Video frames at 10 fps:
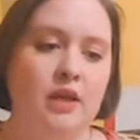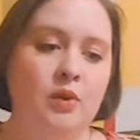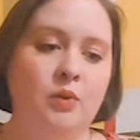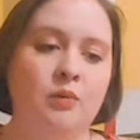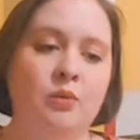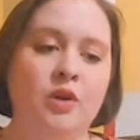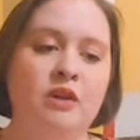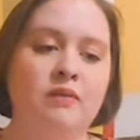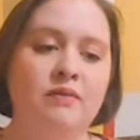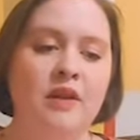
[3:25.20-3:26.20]
When
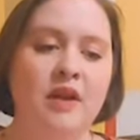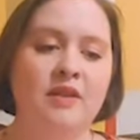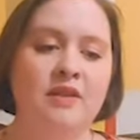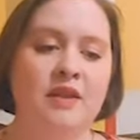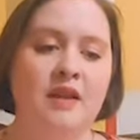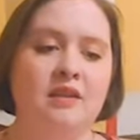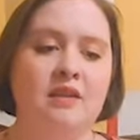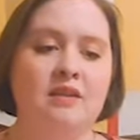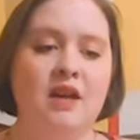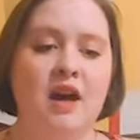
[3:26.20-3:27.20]
Merlin felt that the
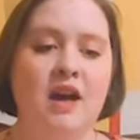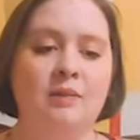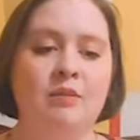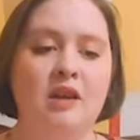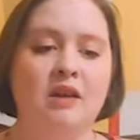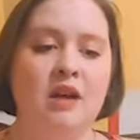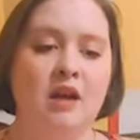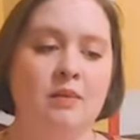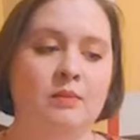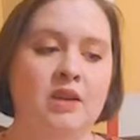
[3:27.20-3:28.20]
time had
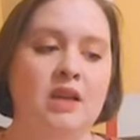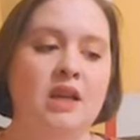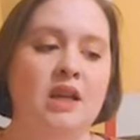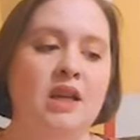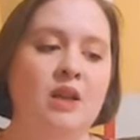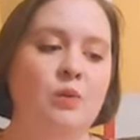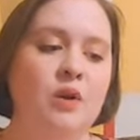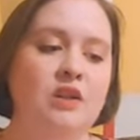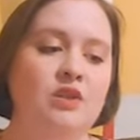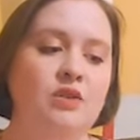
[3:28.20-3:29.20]
come, he
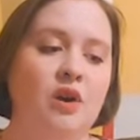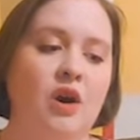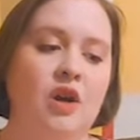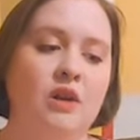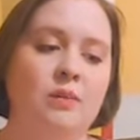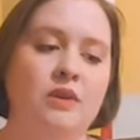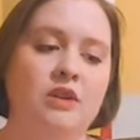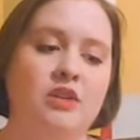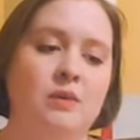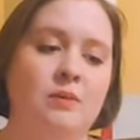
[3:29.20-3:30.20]
went to the
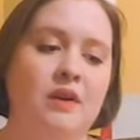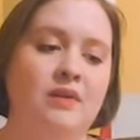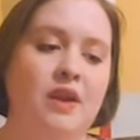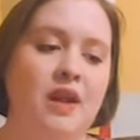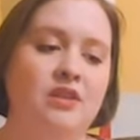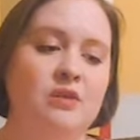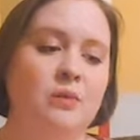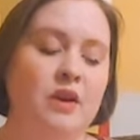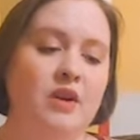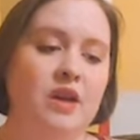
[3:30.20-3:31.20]
Archbishop of
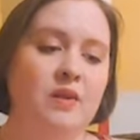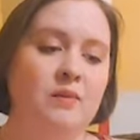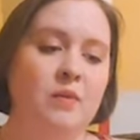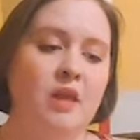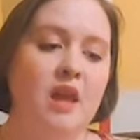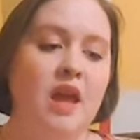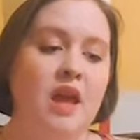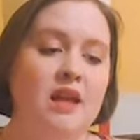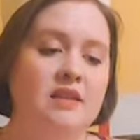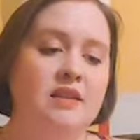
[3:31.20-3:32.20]
Canterbury
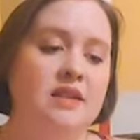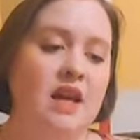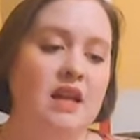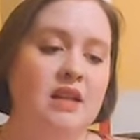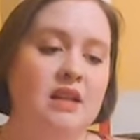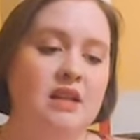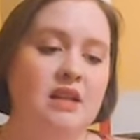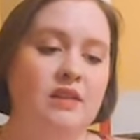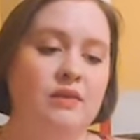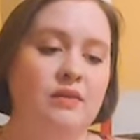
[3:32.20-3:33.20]
and said
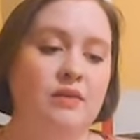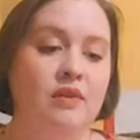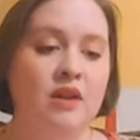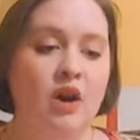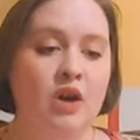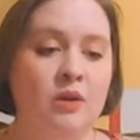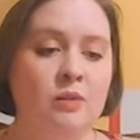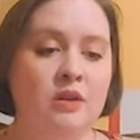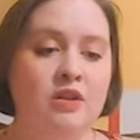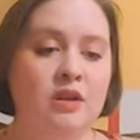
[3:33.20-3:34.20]
if the
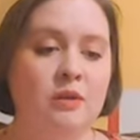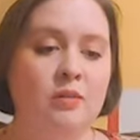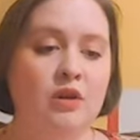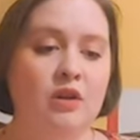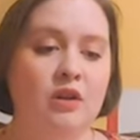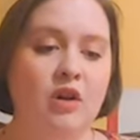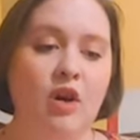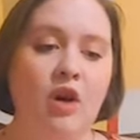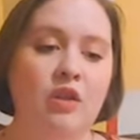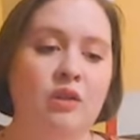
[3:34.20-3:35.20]
Archbishop could
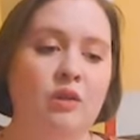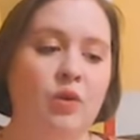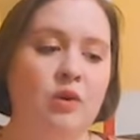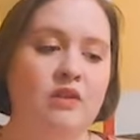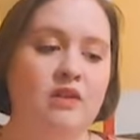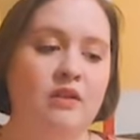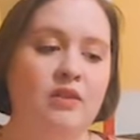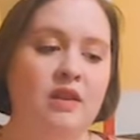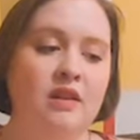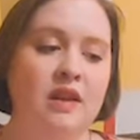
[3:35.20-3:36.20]
call the lords of
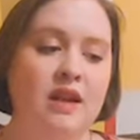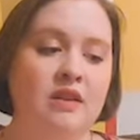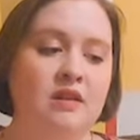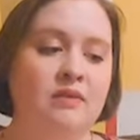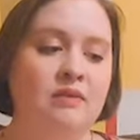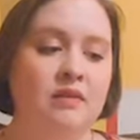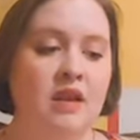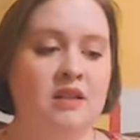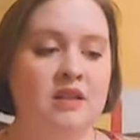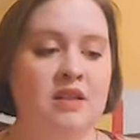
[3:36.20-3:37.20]
the land of
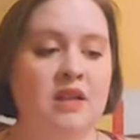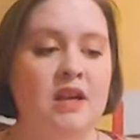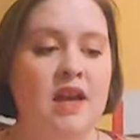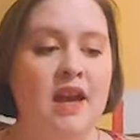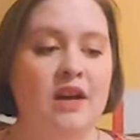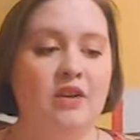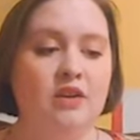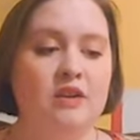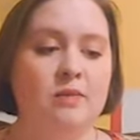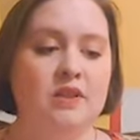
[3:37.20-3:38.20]
London at
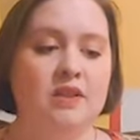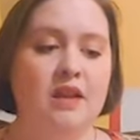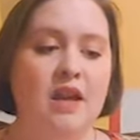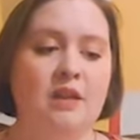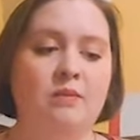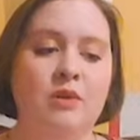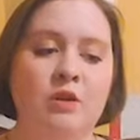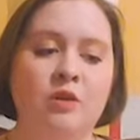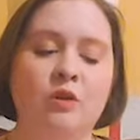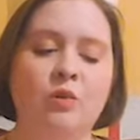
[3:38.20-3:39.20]
Christmas, a
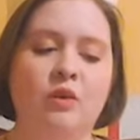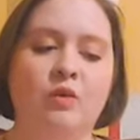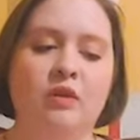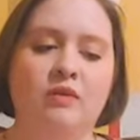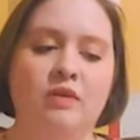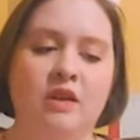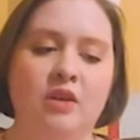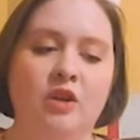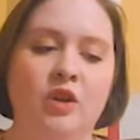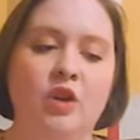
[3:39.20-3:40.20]
miracle would
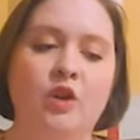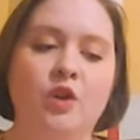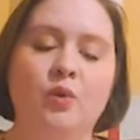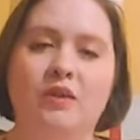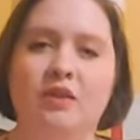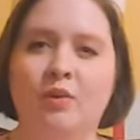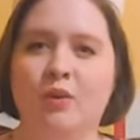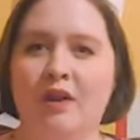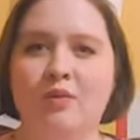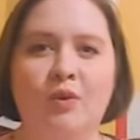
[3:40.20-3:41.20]
reveal who was the
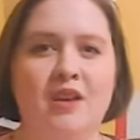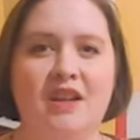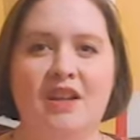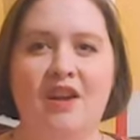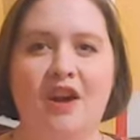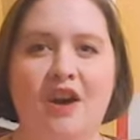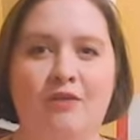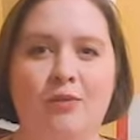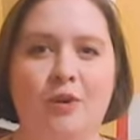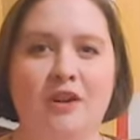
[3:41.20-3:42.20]
rightful king of
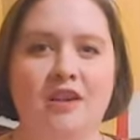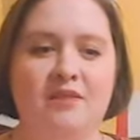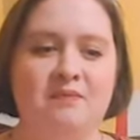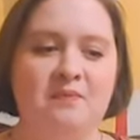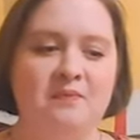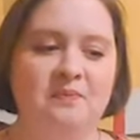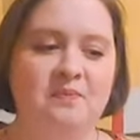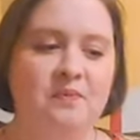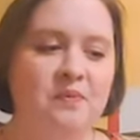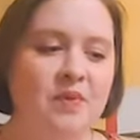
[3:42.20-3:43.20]
Britain.
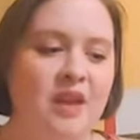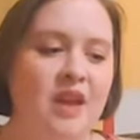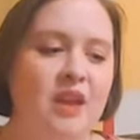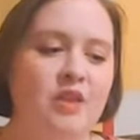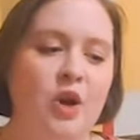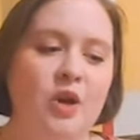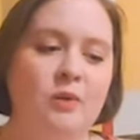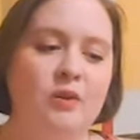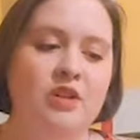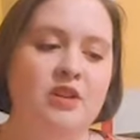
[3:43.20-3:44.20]
The
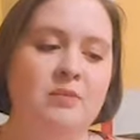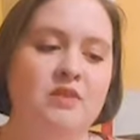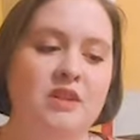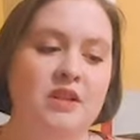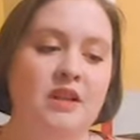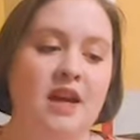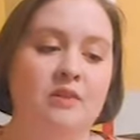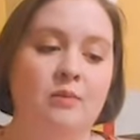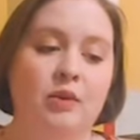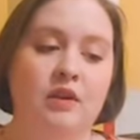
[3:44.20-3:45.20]
Archbishop did
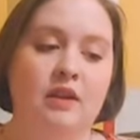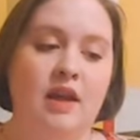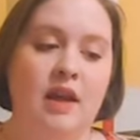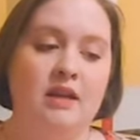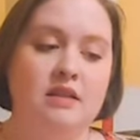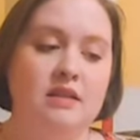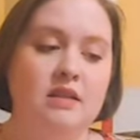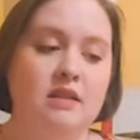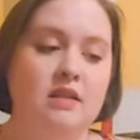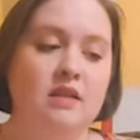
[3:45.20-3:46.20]
as Merlin asked.
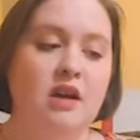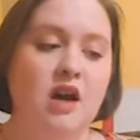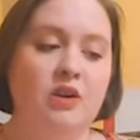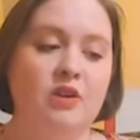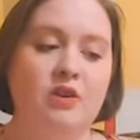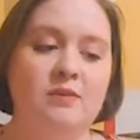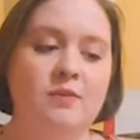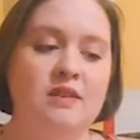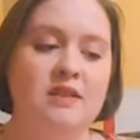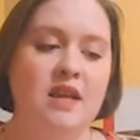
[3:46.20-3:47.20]
On
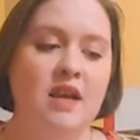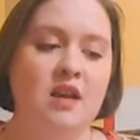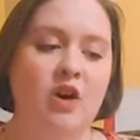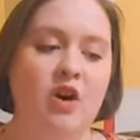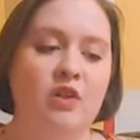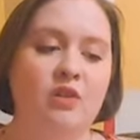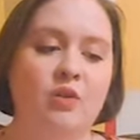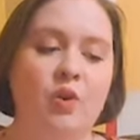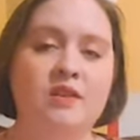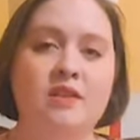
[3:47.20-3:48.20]
Christmas Day, all the
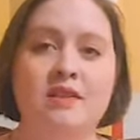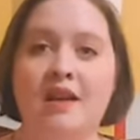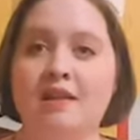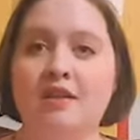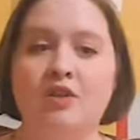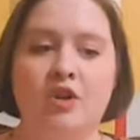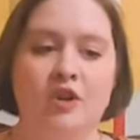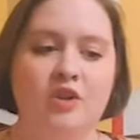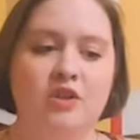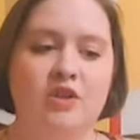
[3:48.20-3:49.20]
lords attended
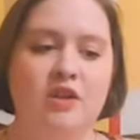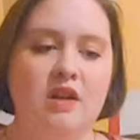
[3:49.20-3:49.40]
church.